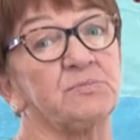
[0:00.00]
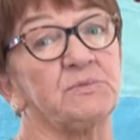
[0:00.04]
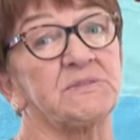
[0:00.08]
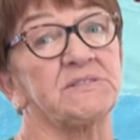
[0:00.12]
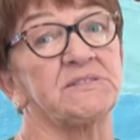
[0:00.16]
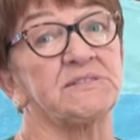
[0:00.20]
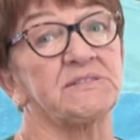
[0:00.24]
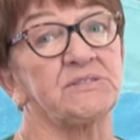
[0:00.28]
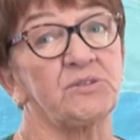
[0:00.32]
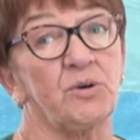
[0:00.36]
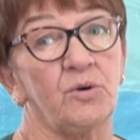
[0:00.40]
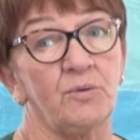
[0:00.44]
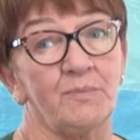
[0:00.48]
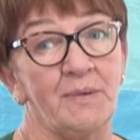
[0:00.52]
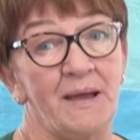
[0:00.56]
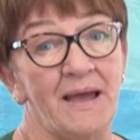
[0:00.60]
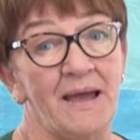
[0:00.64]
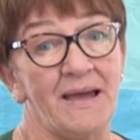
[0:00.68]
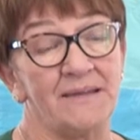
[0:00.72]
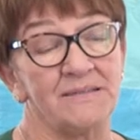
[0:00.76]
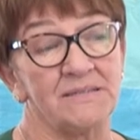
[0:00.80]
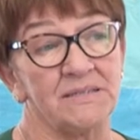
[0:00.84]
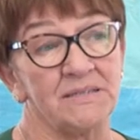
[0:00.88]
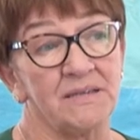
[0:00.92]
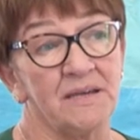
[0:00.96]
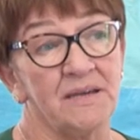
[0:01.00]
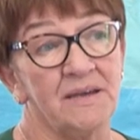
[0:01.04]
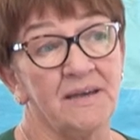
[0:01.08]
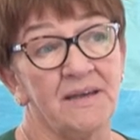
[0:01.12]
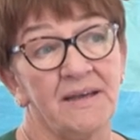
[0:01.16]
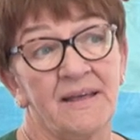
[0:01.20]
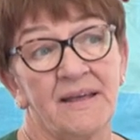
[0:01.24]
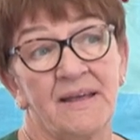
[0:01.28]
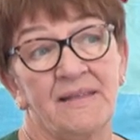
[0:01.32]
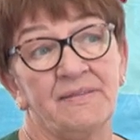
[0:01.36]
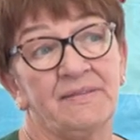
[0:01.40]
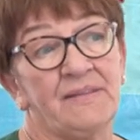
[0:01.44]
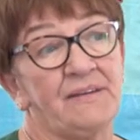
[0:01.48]
was so bad
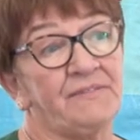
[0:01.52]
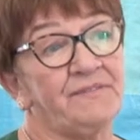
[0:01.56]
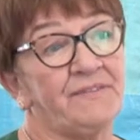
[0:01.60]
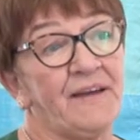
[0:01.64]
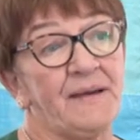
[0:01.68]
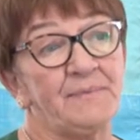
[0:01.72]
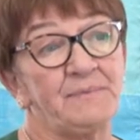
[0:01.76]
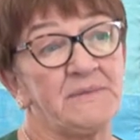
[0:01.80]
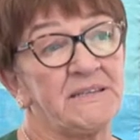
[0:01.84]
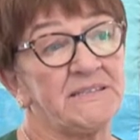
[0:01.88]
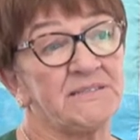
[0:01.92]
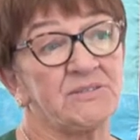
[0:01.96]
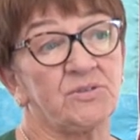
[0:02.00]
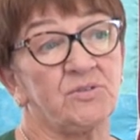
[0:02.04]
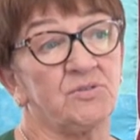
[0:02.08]
that families